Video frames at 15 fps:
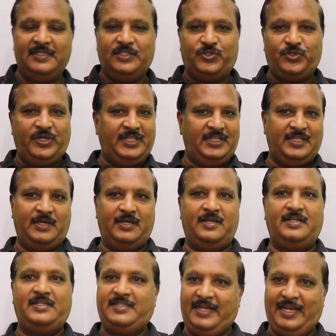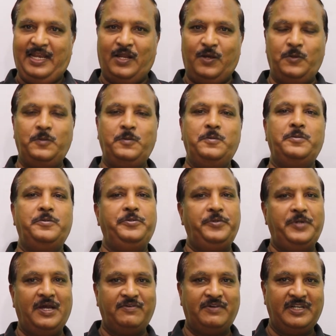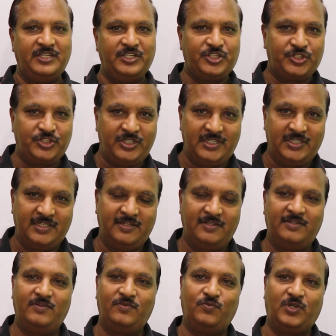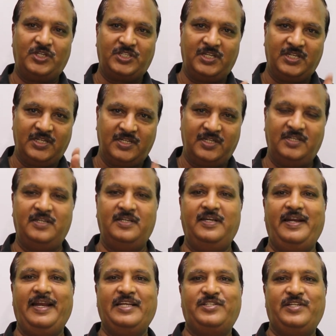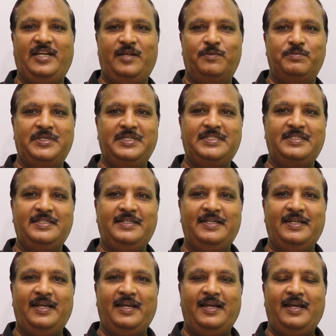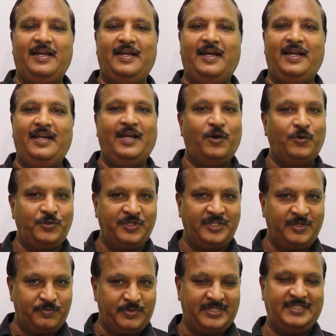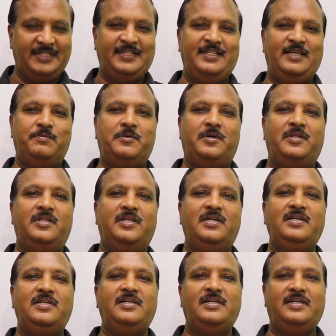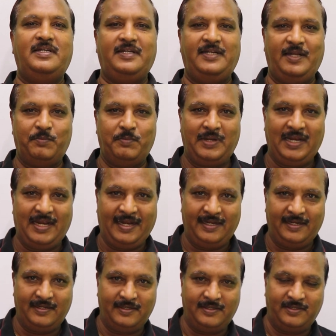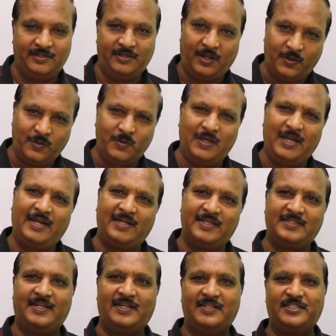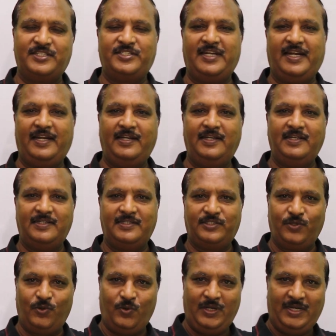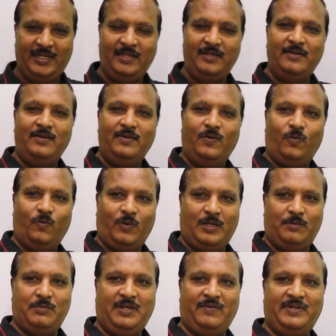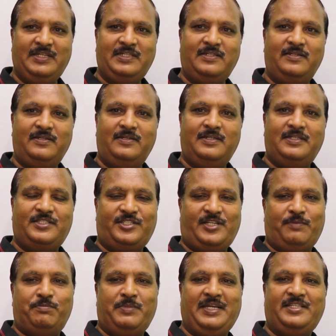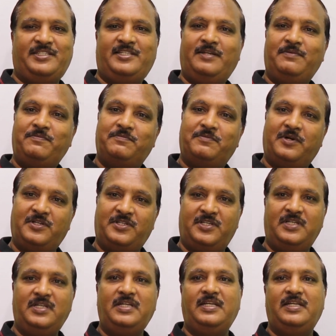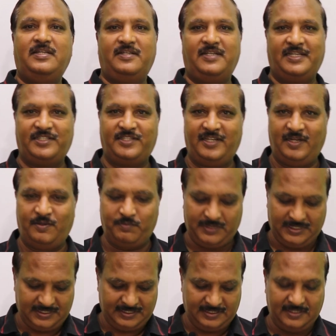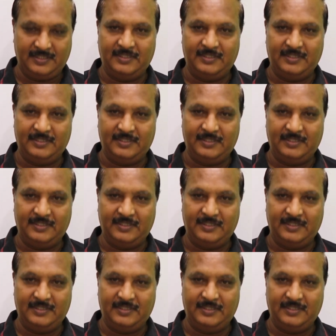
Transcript: So till now you have understood what are rational numbers and how to represent them on the number line. Now let us understand slowly, one by one, step by step, what are irrational numbers.